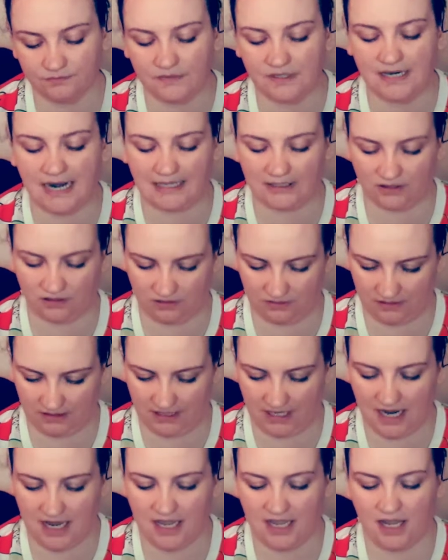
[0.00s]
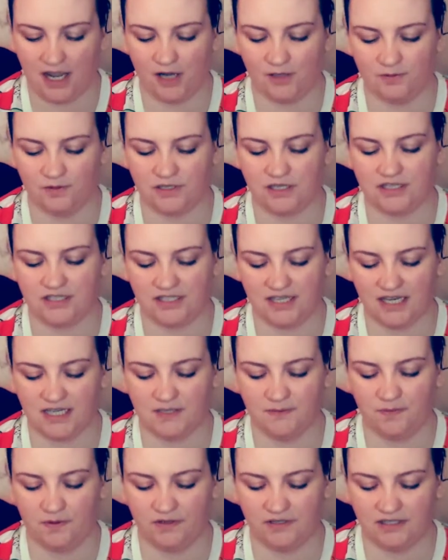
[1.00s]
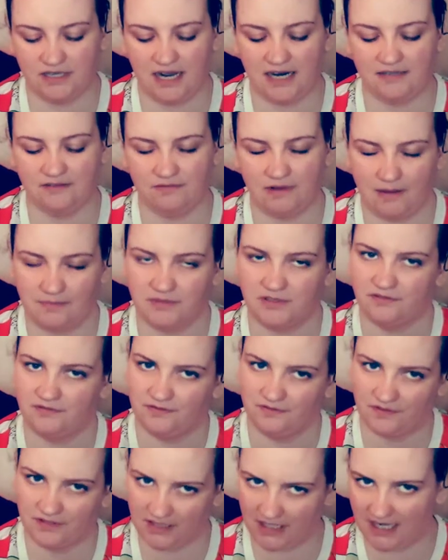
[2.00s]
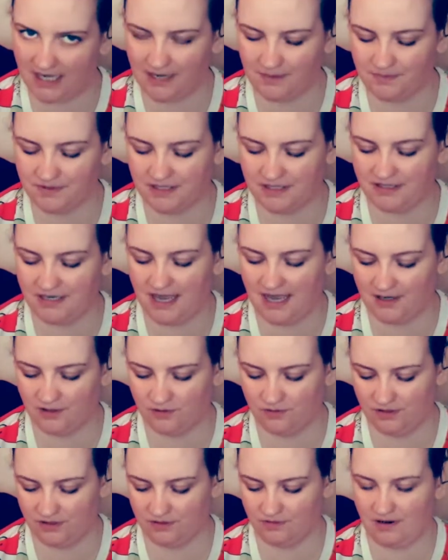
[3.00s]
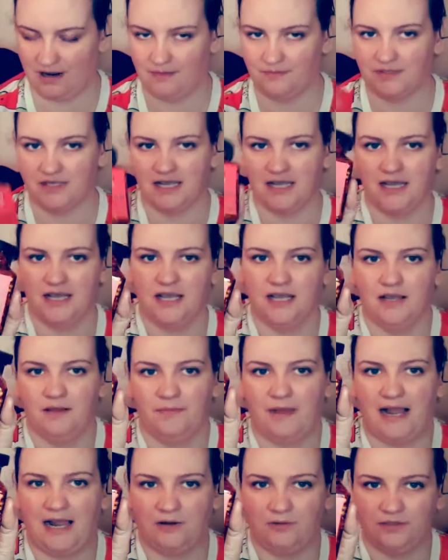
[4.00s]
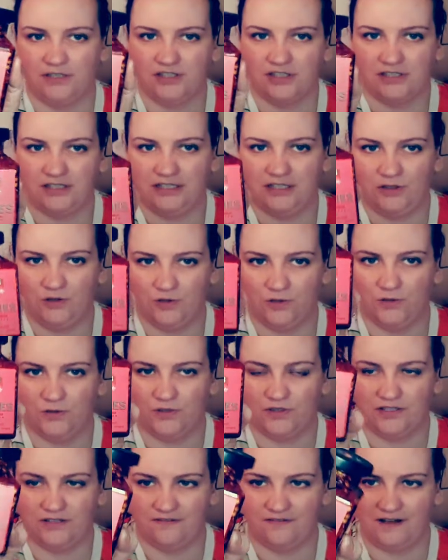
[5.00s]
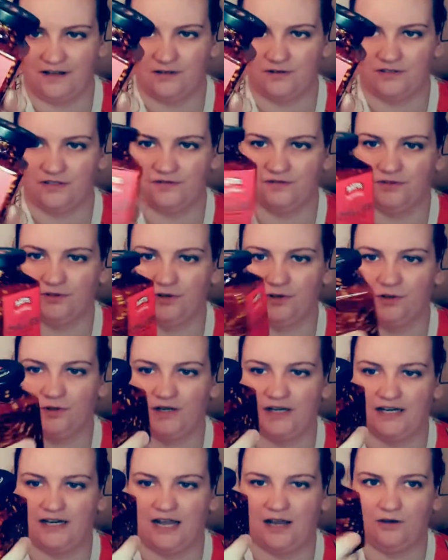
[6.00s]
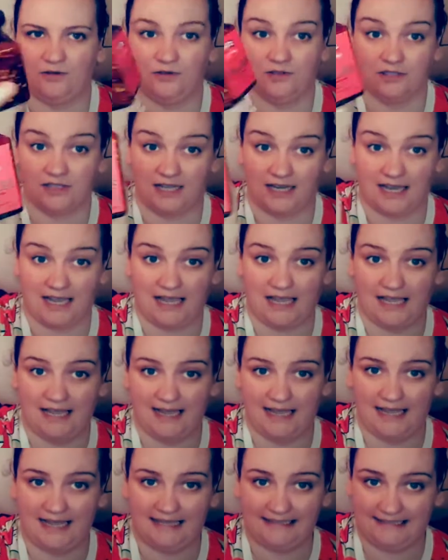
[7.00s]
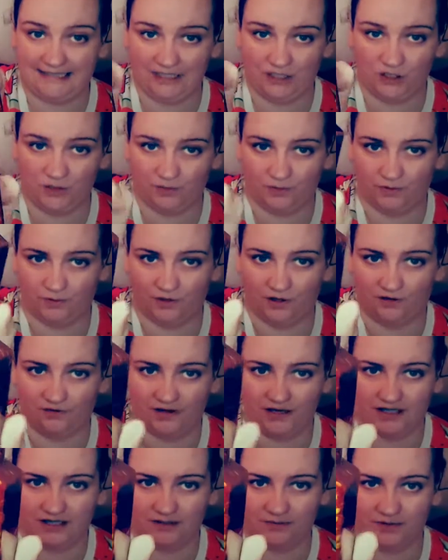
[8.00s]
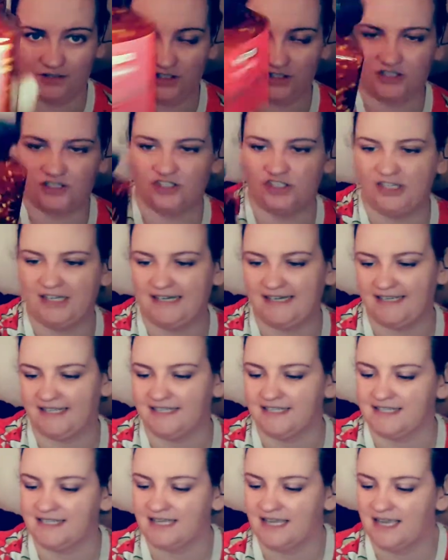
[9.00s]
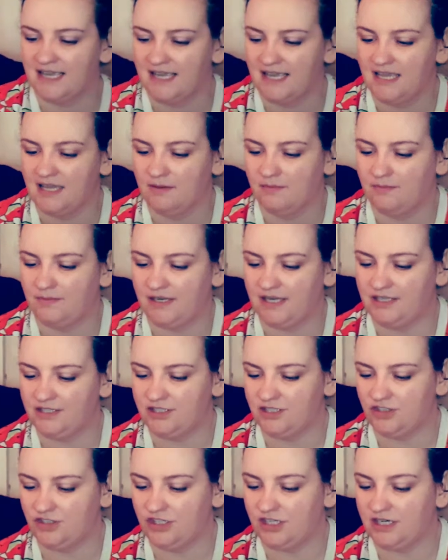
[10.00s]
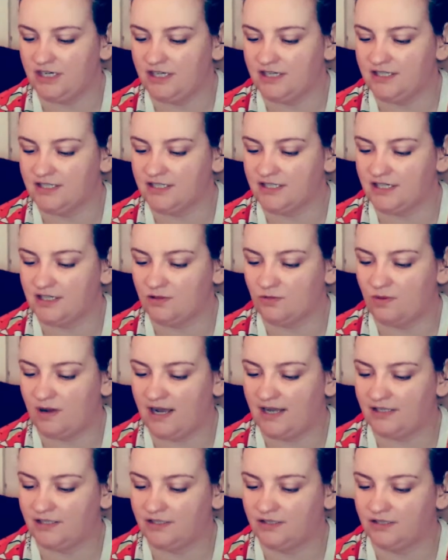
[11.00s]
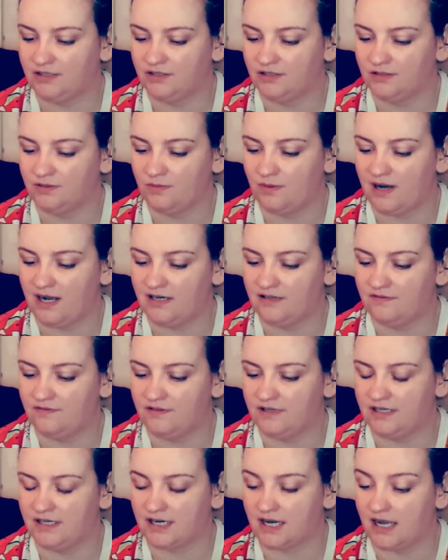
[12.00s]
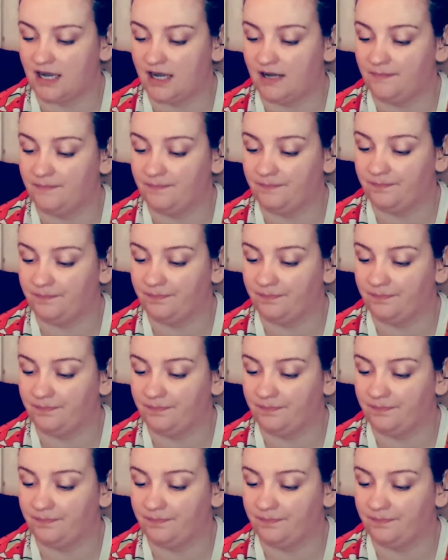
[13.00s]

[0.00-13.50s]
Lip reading: it was 6.9 grams of carbs in 100 grams, but I will literally use, if I use it for cooking, I'll use like a teaspoon of it, which is chilies, easy chilies in white wine vinegar.